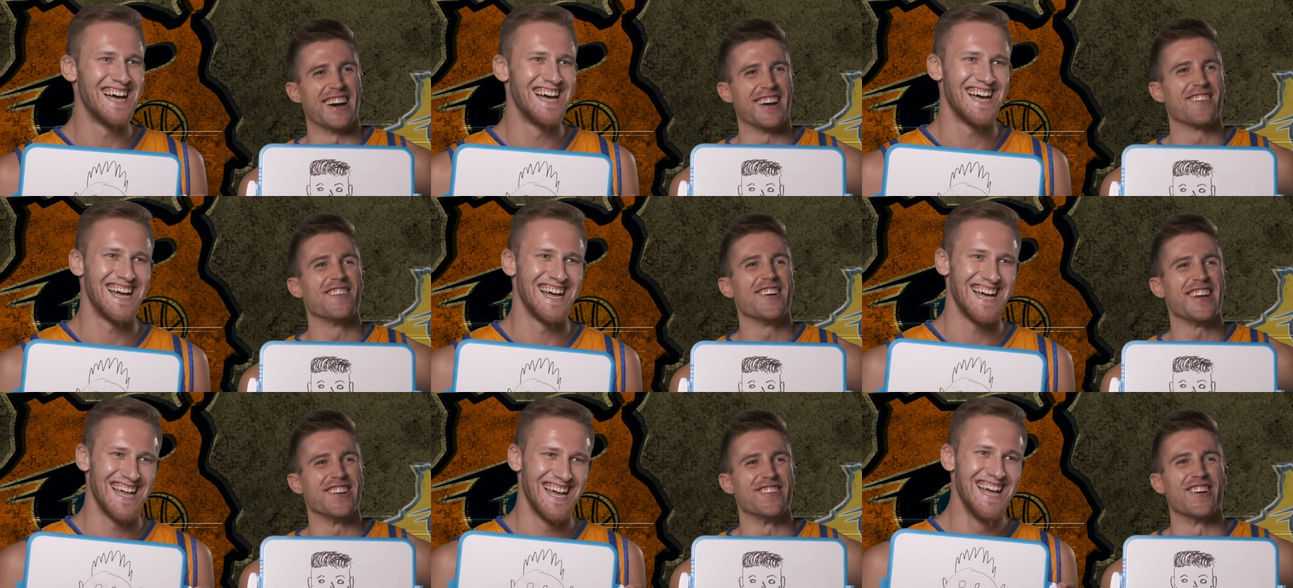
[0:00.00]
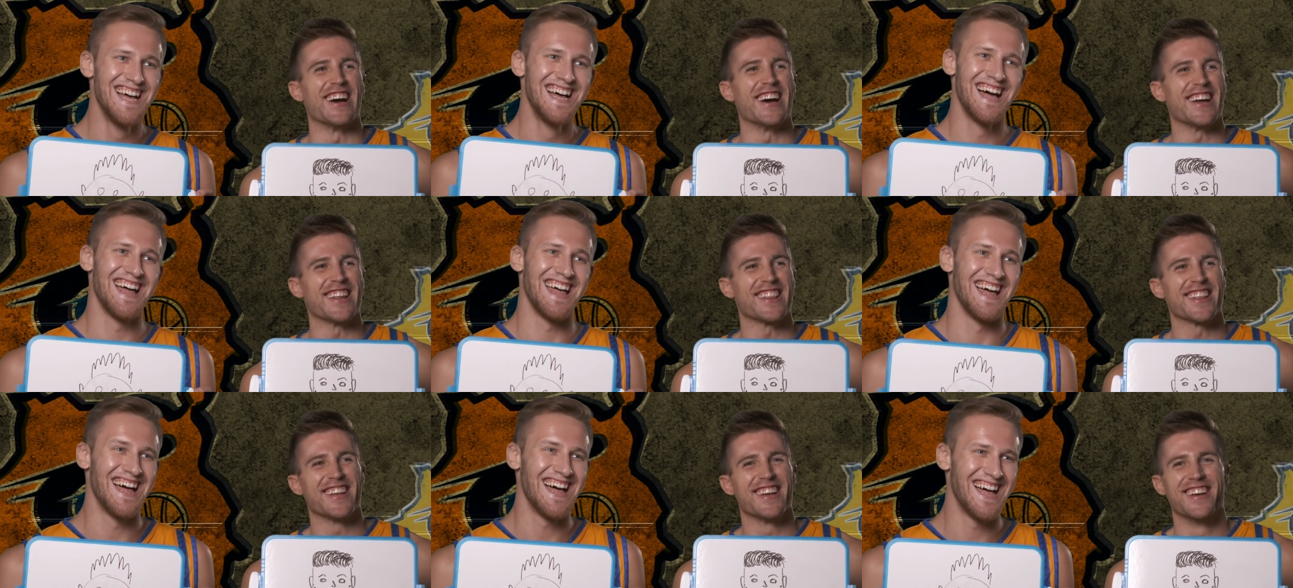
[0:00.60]
Speaker 1: I
Speaker 2: win, right?
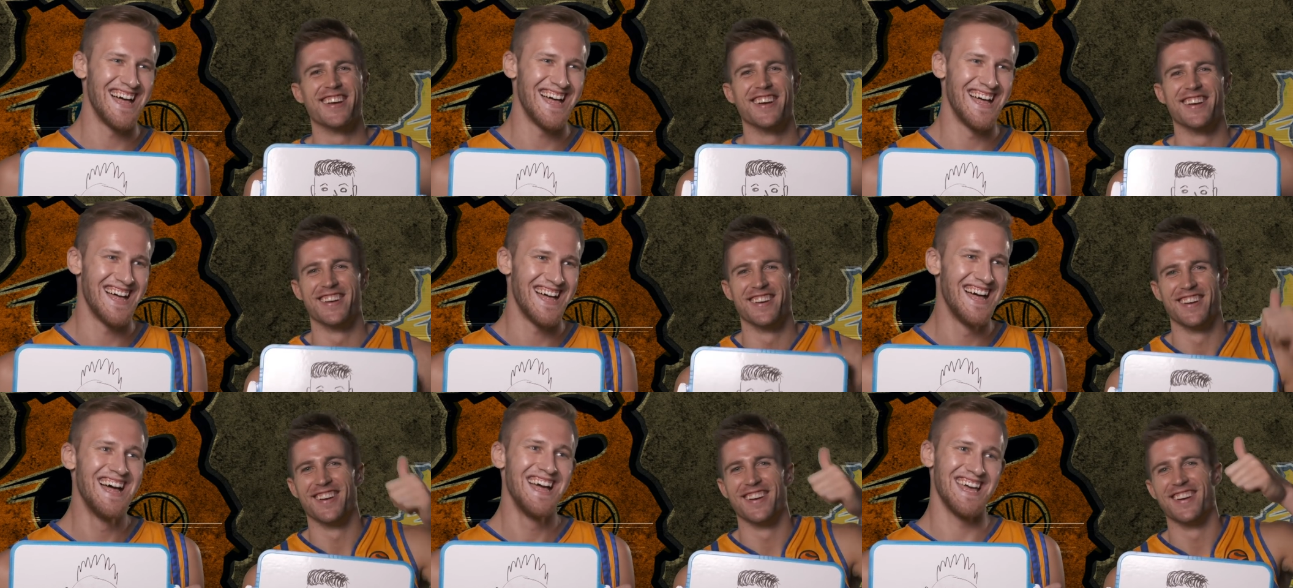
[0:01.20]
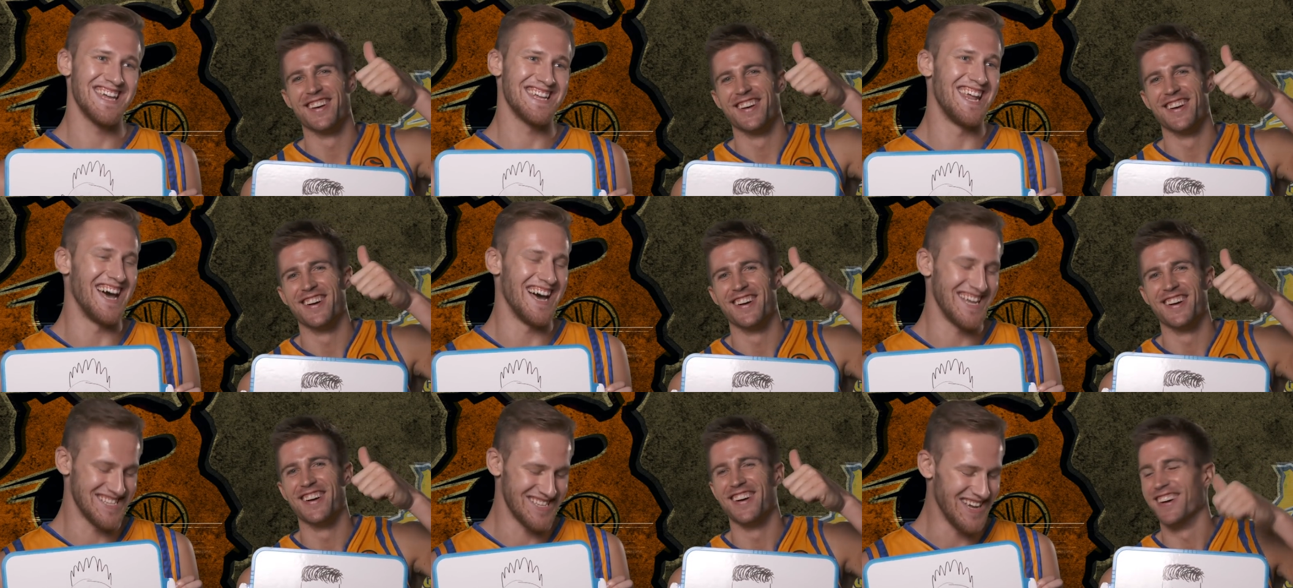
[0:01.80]

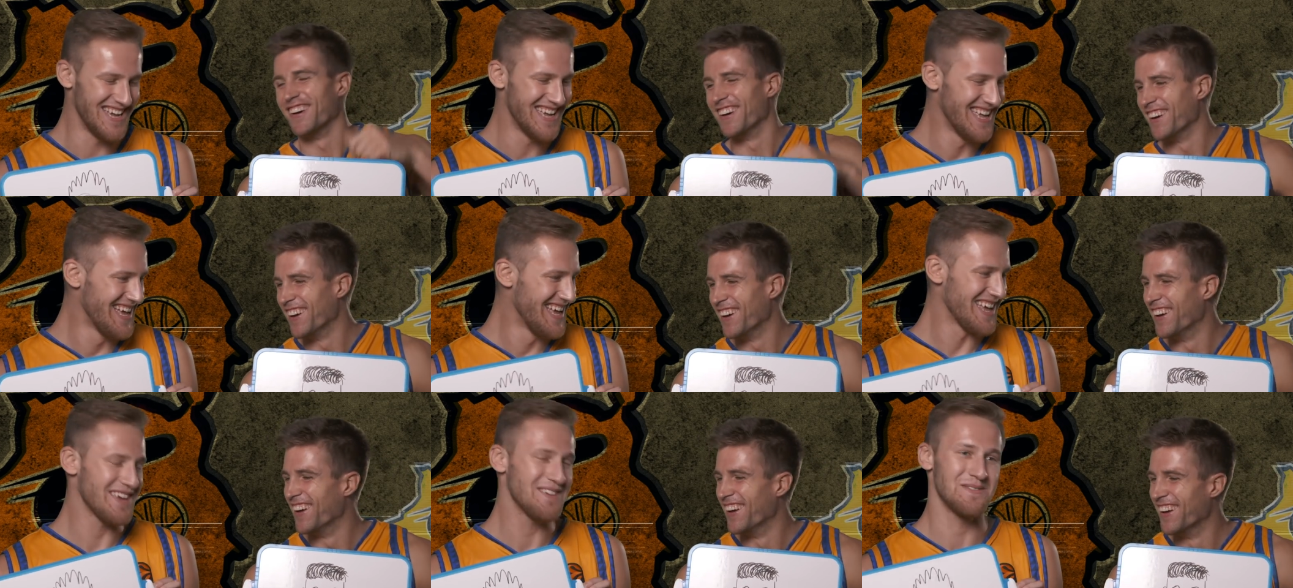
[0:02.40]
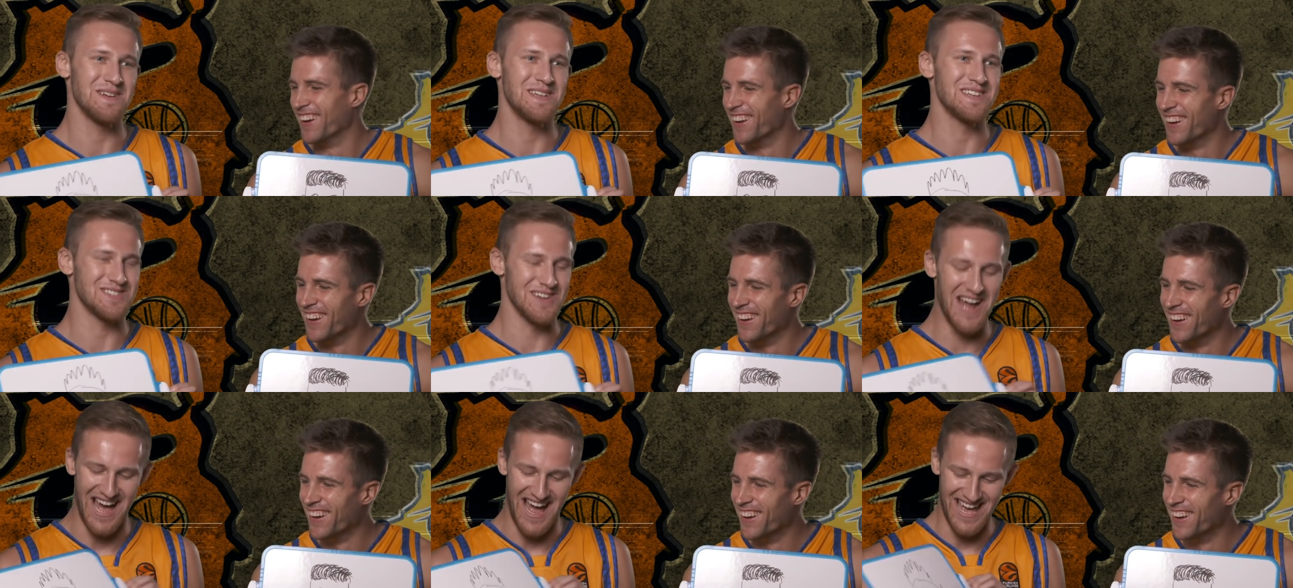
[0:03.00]
Yeah, he really
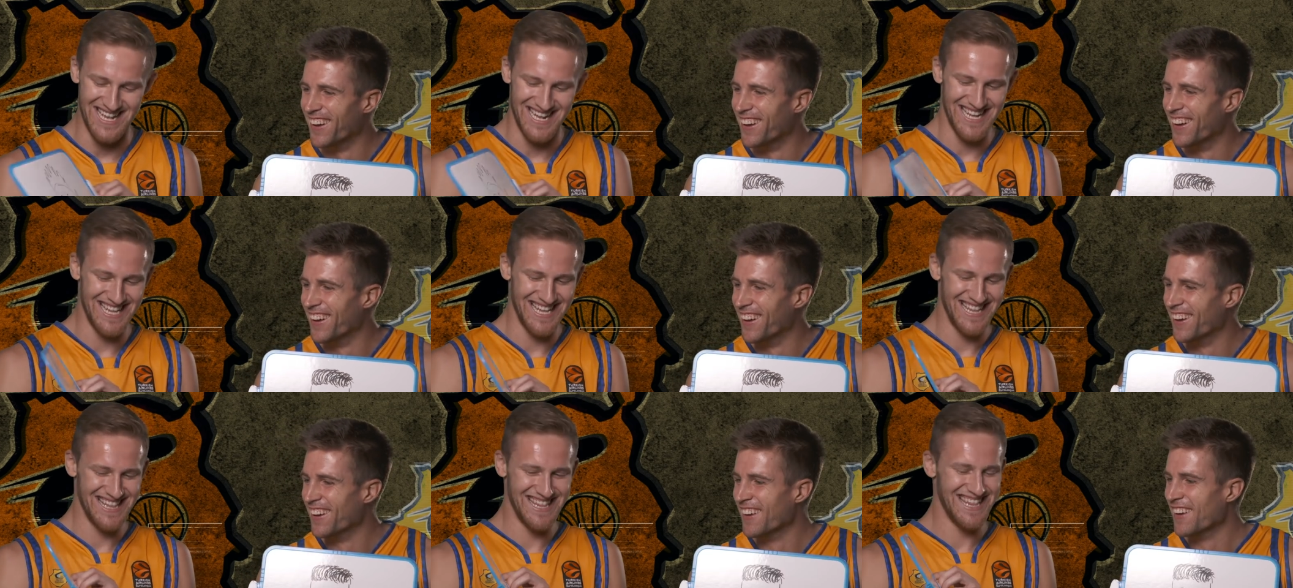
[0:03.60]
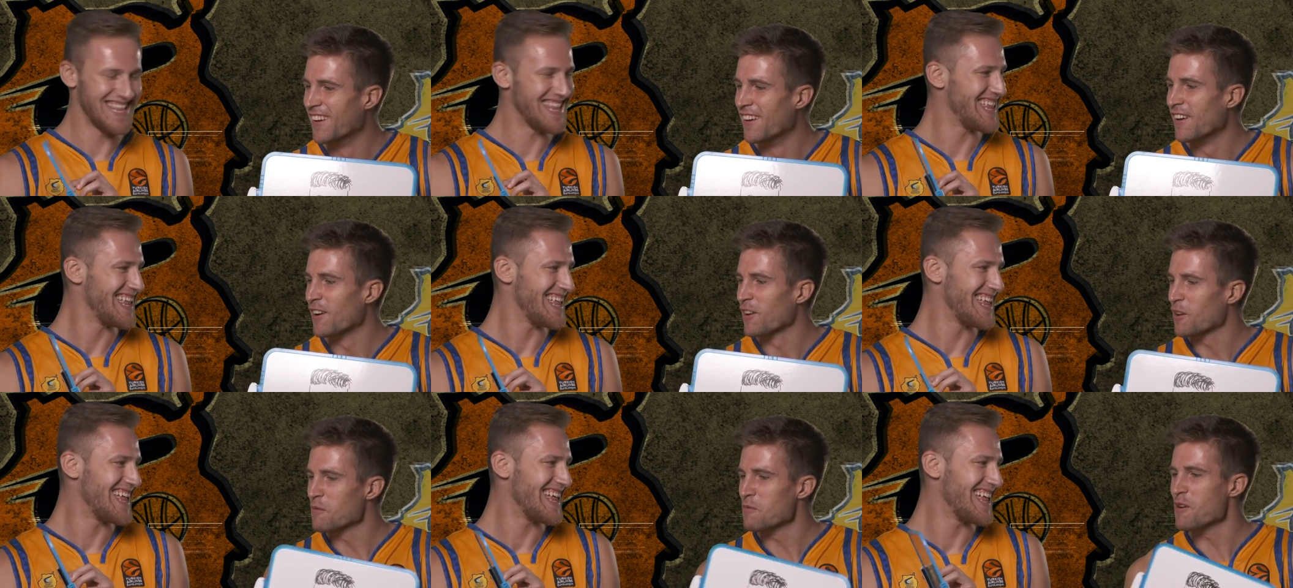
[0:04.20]
tried.
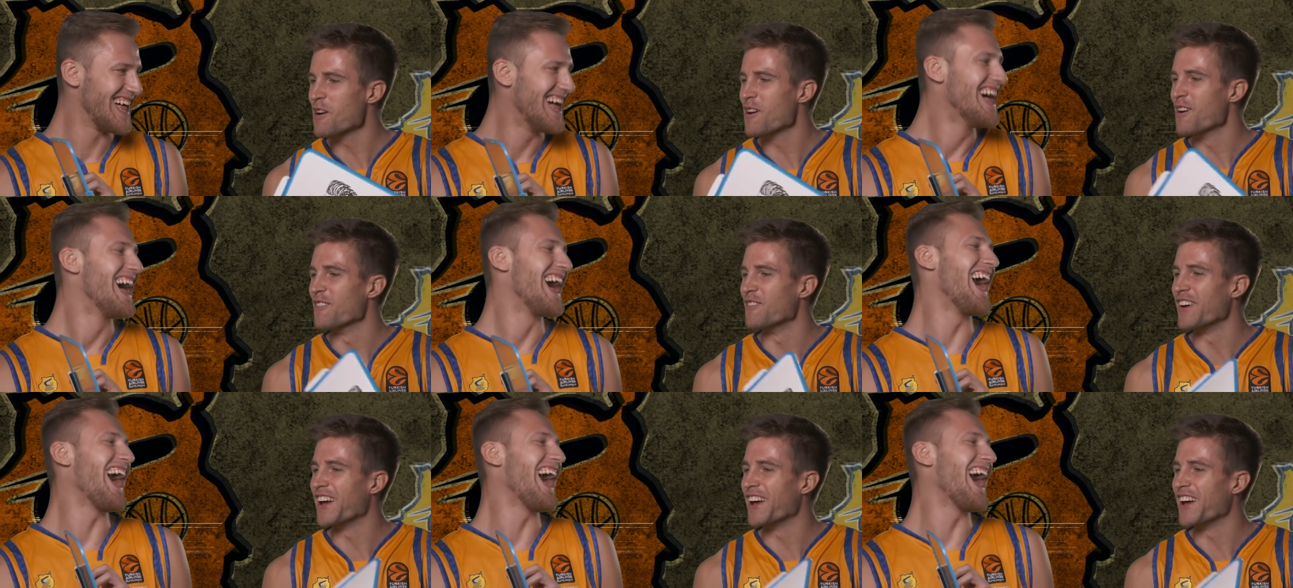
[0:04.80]
Speaker 1: Come on,